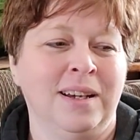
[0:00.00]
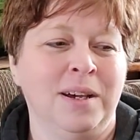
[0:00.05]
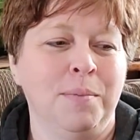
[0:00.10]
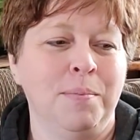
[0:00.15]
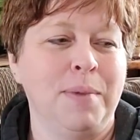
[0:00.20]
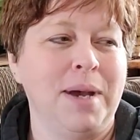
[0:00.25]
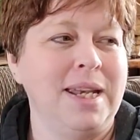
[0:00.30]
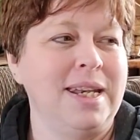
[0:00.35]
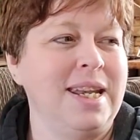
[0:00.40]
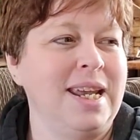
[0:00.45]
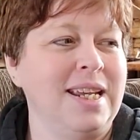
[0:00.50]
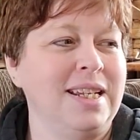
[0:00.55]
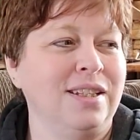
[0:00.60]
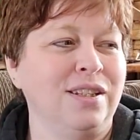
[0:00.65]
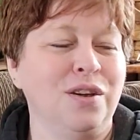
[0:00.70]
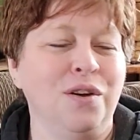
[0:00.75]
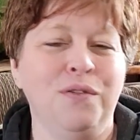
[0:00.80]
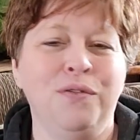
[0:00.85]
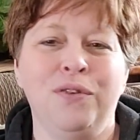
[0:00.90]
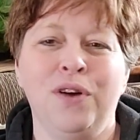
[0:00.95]
Monday
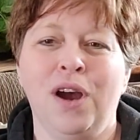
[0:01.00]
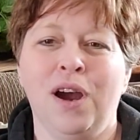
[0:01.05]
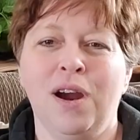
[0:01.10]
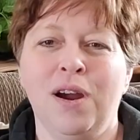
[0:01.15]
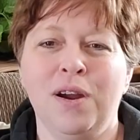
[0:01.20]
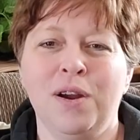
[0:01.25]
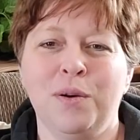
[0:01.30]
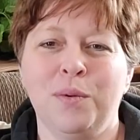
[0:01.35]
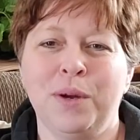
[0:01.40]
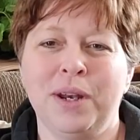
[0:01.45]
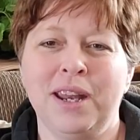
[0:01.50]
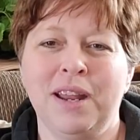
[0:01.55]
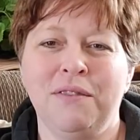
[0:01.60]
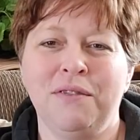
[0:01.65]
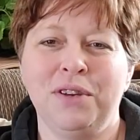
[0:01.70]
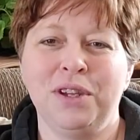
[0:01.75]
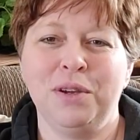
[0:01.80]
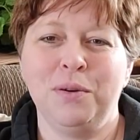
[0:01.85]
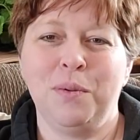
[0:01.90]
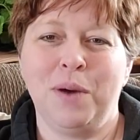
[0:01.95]
so far, or
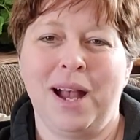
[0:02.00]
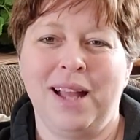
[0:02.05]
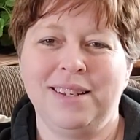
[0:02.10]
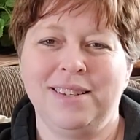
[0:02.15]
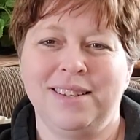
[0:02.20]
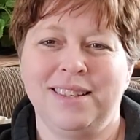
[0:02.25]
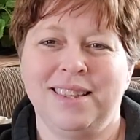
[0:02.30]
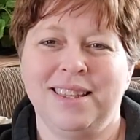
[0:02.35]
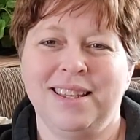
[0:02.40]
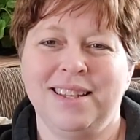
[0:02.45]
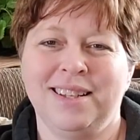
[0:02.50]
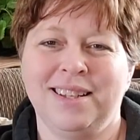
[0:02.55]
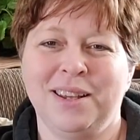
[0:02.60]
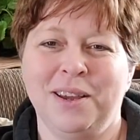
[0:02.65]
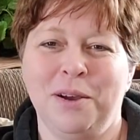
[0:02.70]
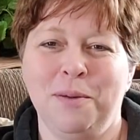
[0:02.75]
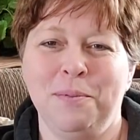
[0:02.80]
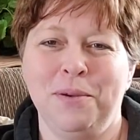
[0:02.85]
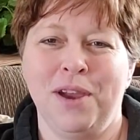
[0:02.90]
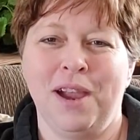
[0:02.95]
whenever you watch this. I
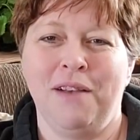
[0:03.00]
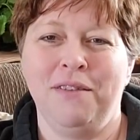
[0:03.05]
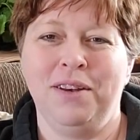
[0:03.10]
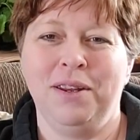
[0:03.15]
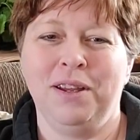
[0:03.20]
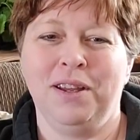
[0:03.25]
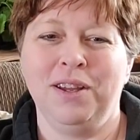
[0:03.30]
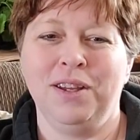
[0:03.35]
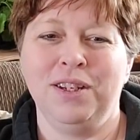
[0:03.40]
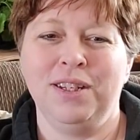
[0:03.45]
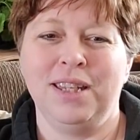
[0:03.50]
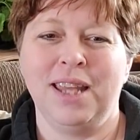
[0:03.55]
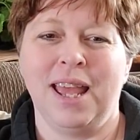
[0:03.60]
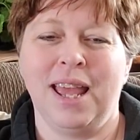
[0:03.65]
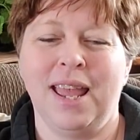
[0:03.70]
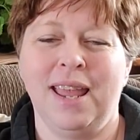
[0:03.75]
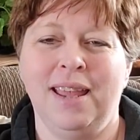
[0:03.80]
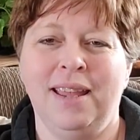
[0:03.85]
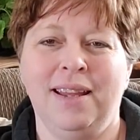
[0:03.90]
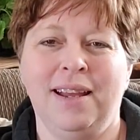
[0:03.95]
hope you're having a good
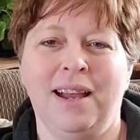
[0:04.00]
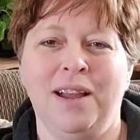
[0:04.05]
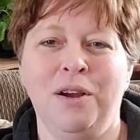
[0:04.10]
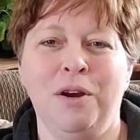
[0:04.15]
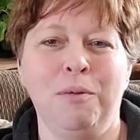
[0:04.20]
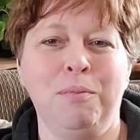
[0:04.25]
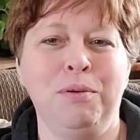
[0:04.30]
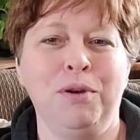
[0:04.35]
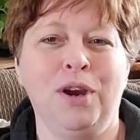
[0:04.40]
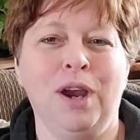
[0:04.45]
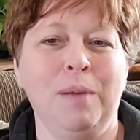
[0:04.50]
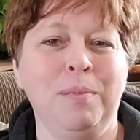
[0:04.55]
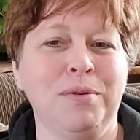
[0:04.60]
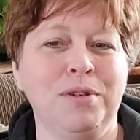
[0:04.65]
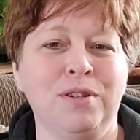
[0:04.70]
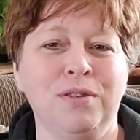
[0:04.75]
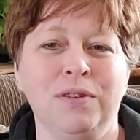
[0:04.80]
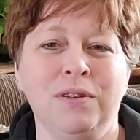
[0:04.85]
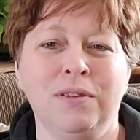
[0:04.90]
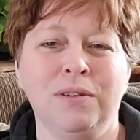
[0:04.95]
day. I hope you're able
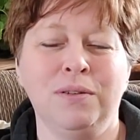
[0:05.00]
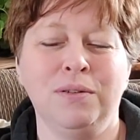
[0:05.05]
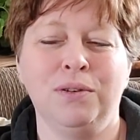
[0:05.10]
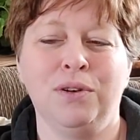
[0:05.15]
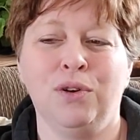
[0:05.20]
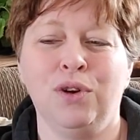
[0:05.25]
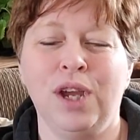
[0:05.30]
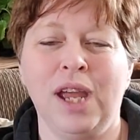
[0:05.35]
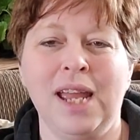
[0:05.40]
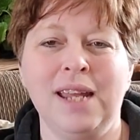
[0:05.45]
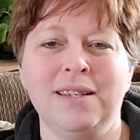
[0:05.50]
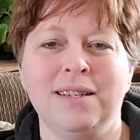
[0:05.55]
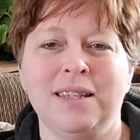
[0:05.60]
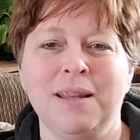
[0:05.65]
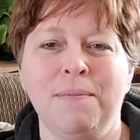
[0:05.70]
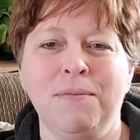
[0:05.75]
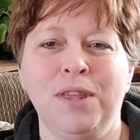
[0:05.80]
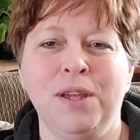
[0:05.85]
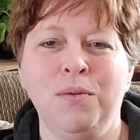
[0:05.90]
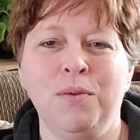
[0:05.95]
to create
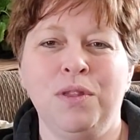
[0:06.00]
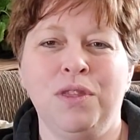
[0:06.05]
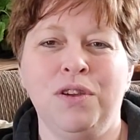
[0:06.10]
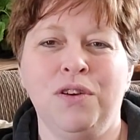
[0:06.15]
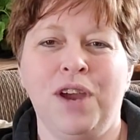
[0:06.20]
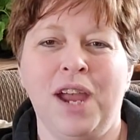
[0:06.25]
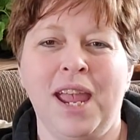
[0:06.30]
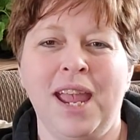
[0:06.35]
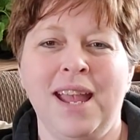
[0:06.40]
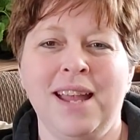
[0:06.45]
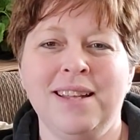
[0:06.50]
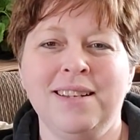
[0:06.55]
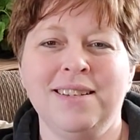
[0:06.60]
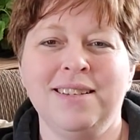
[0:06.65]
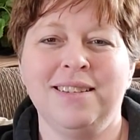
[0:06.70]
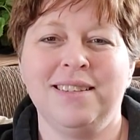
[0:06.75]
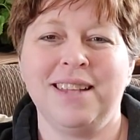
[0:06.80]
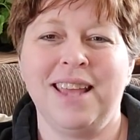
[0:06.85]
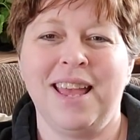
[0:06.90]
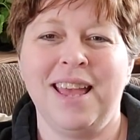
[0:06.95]
something with your
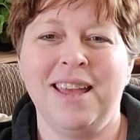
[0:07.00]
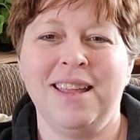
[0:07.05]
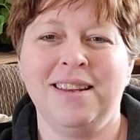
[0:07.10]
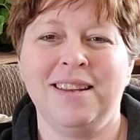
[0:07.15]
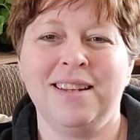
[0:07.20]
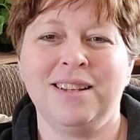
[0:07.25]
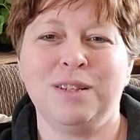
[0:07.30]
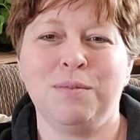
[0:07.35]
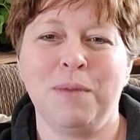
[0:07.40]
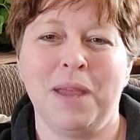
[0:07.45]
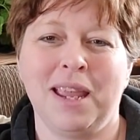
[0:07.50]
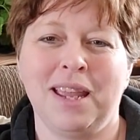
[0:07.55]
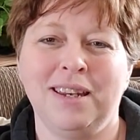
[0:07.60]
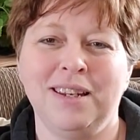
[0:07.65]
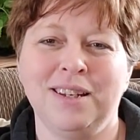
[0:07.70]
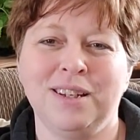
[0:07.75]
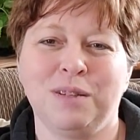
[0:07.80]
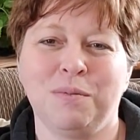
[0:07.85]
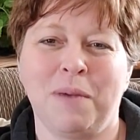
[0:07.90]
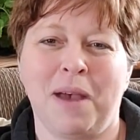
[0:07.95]
hands and it's making
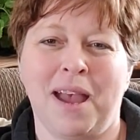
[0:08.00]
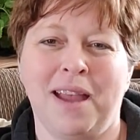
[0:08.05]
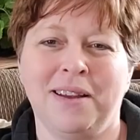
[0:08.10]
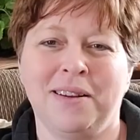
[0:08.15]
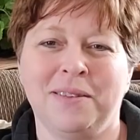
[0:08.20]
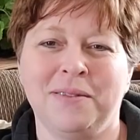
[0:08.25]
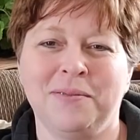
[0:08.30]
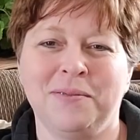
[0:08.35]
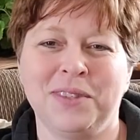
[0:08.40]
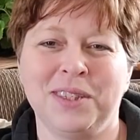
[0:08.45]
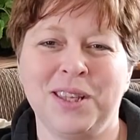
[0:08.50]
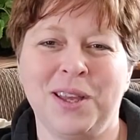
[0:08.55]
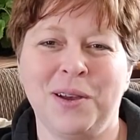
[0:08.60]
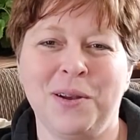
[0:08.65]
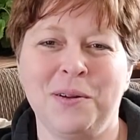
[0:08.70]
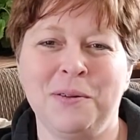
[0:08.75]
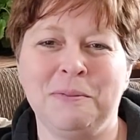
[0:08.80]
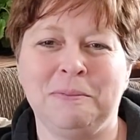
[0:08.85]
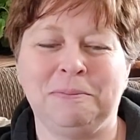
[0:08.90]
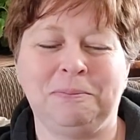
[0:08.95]
you smile.
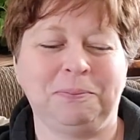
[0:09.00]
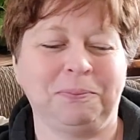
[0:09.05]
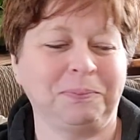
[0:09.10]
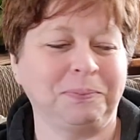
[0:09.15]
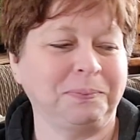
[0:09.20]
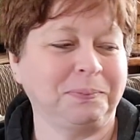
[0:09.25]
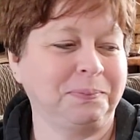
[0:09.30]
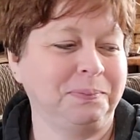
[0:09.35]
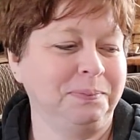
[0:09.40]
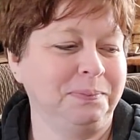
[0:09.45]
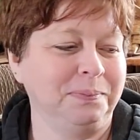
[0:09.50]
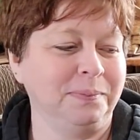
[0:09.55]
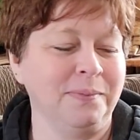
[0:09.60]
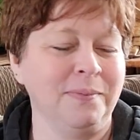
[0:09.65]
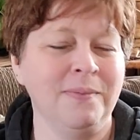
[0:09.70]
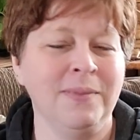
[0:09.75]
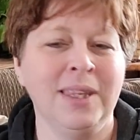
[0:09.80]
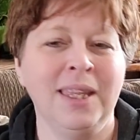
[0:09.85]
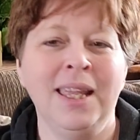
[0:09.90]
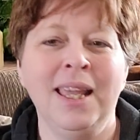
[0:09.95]
So
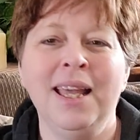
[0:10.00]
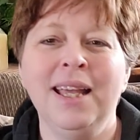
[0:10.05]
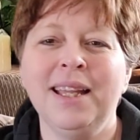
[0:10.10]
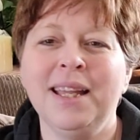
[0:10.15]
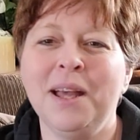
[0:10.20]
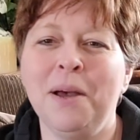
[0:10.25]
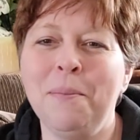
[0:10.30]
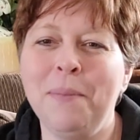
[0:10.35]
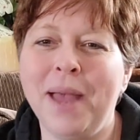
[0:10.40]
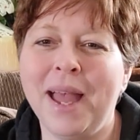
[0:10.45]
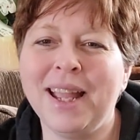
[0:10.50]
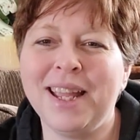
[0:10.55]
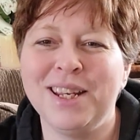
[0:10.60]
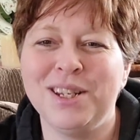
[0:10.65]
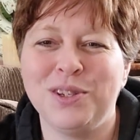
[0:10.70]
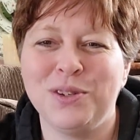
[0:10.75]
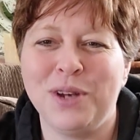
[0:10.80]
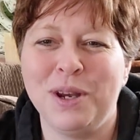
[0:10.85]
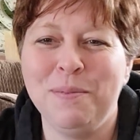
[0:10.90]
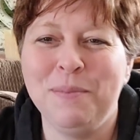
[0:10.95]
come back and
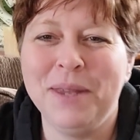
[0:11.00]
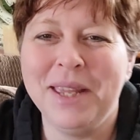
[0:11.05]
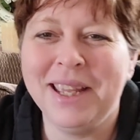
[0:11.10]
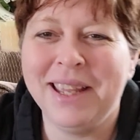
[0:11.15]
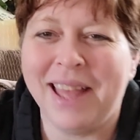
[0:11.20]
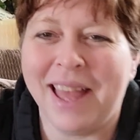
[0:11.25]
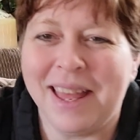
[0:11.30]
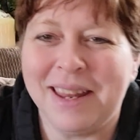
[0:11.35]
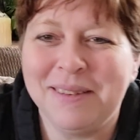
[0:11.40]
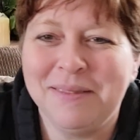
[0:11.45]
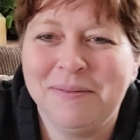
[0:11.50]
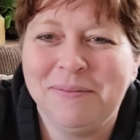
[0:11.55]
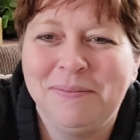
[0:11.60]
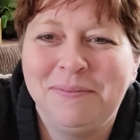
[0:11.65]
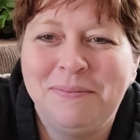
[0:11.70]
join me again.